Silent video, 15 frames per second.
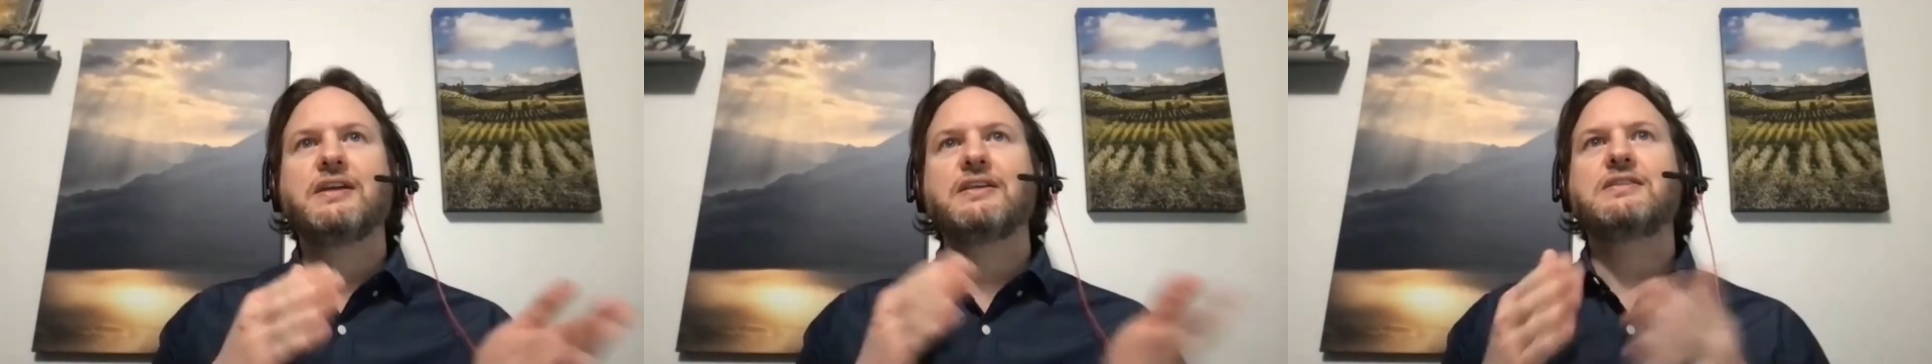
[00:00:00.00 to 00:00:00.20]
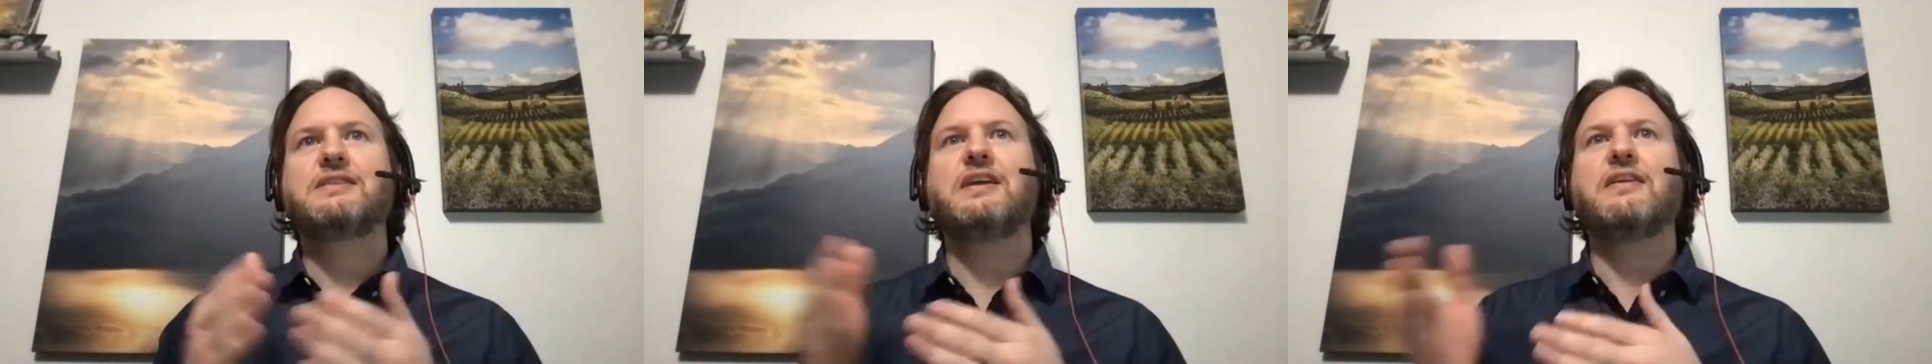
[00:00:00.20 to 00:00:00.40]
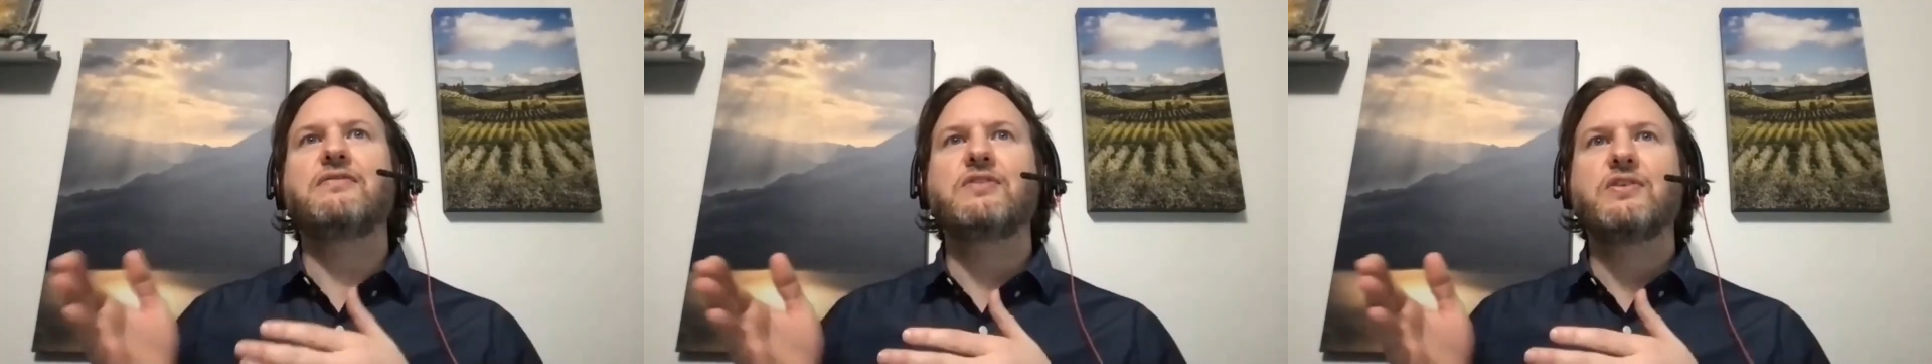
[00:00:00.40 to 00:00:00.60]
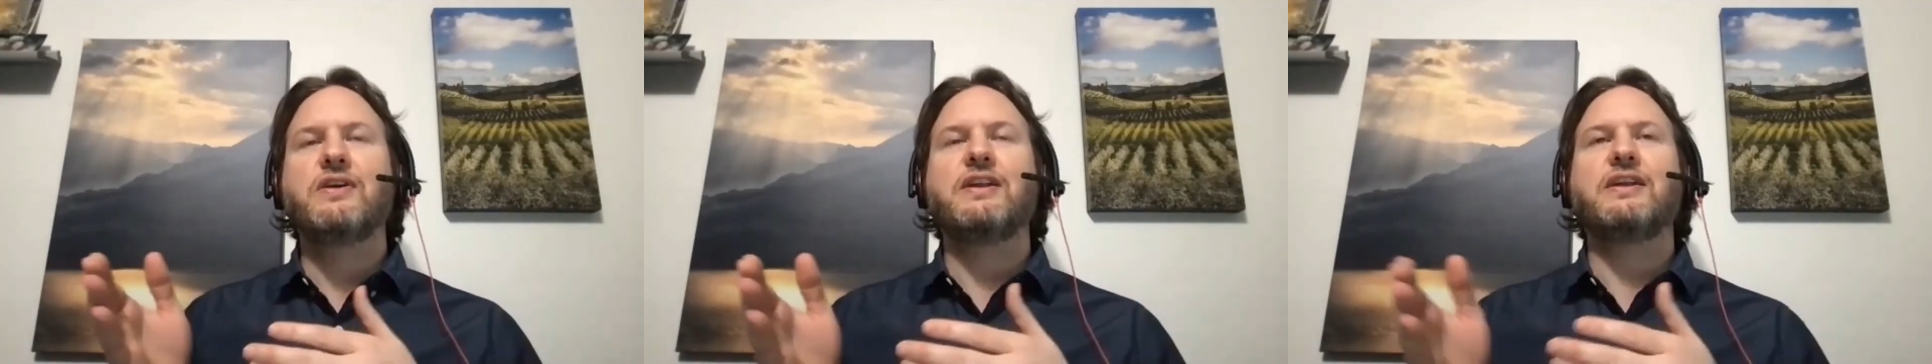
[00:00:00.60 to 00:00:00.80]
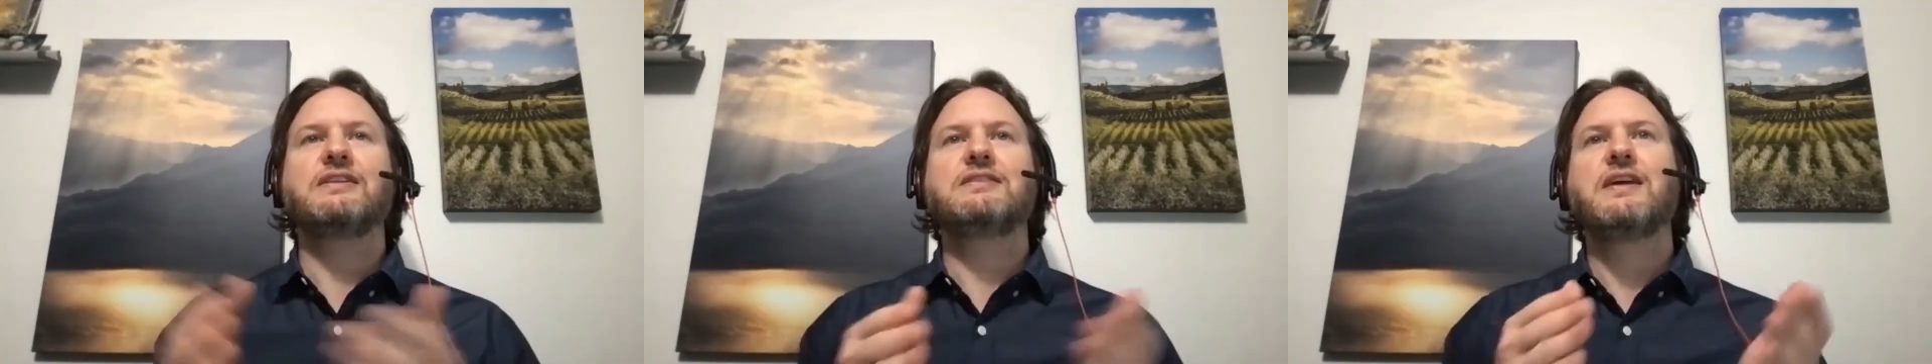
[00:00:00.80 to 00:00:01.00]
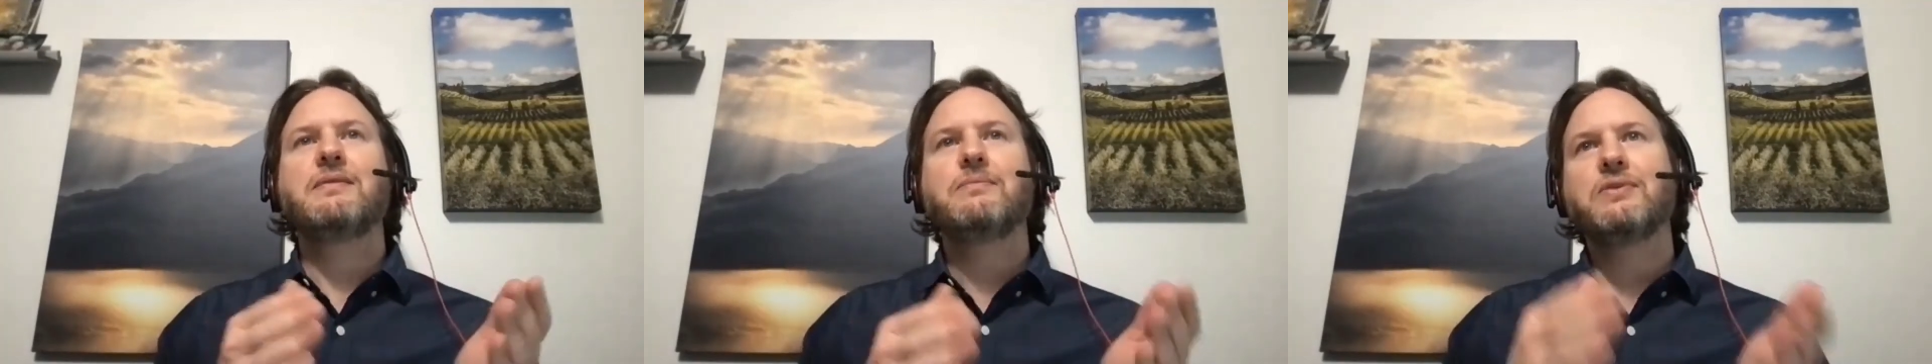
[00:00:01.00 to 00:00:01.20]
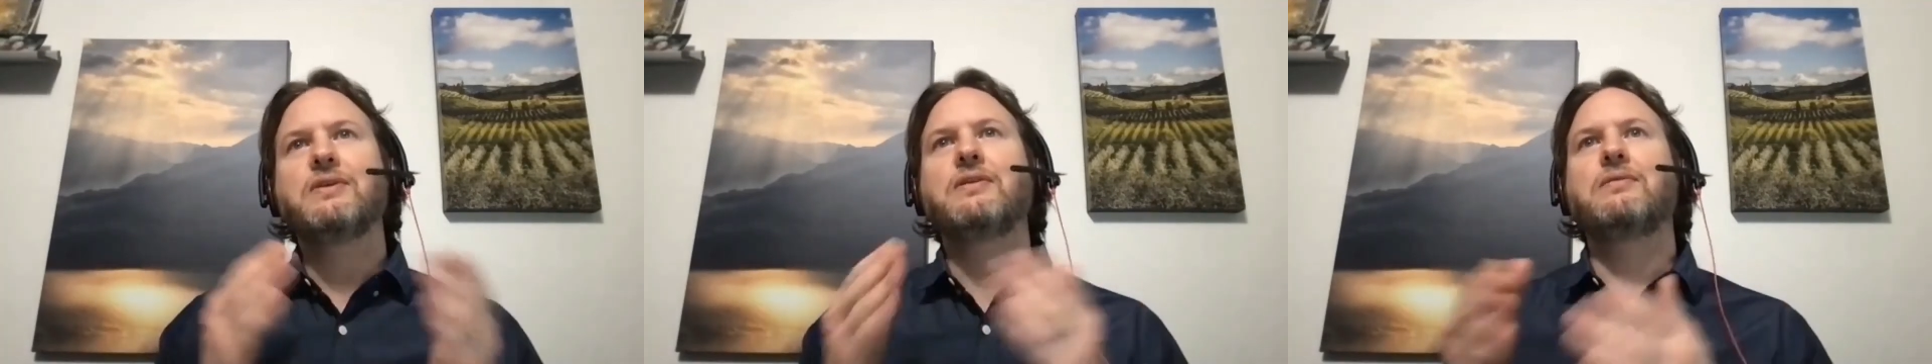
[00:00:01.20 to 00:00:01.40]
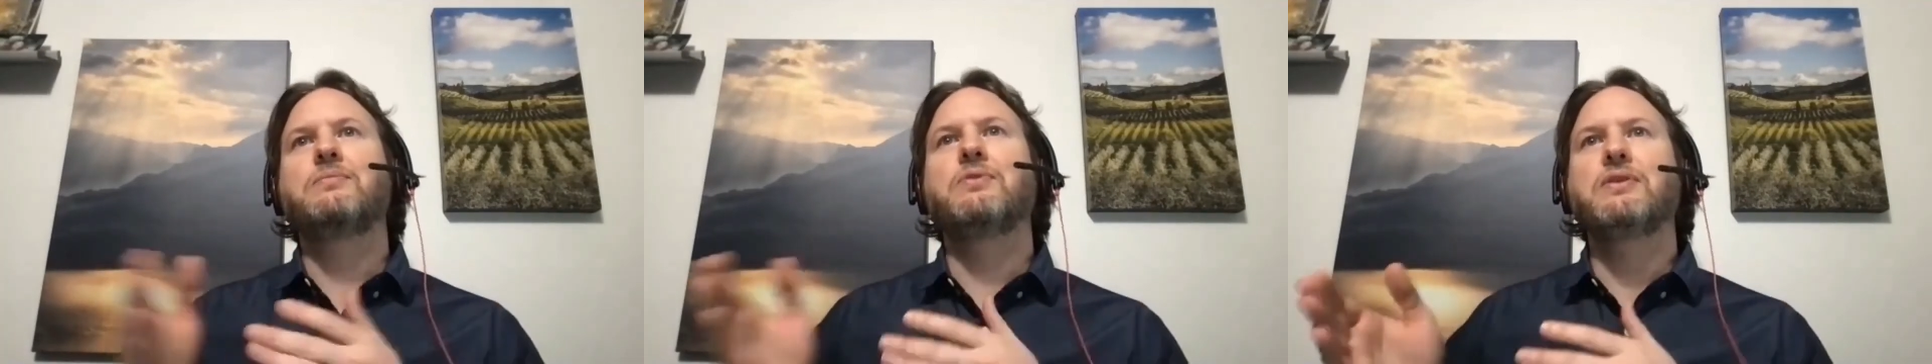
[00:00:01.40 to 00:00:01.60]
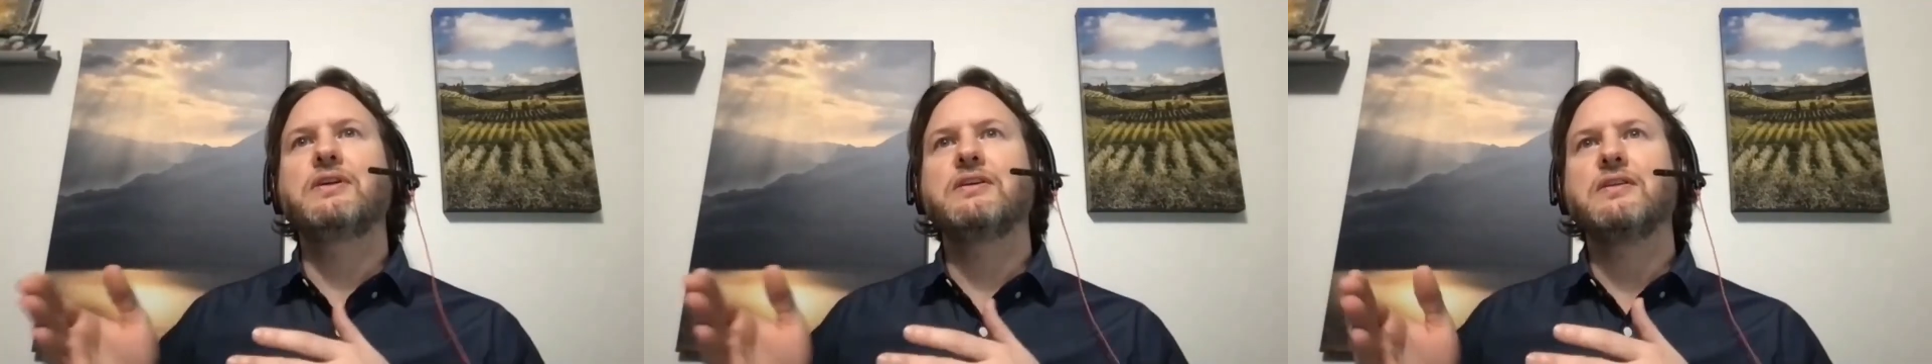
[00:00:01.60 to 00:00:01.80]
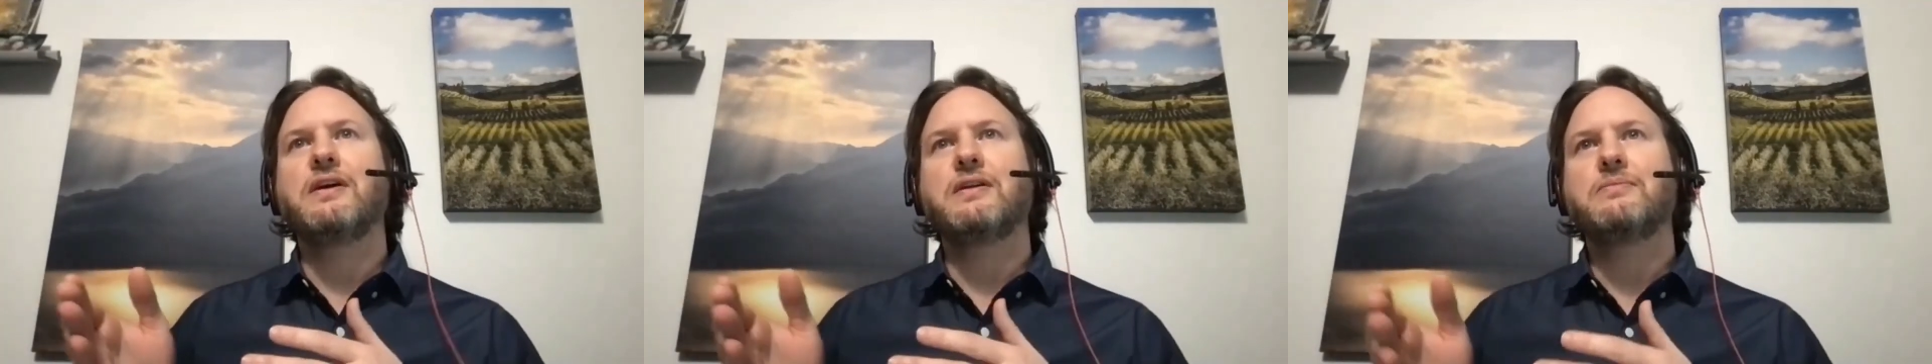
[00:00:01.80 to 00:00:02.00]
instead of creating a template or putting a lot of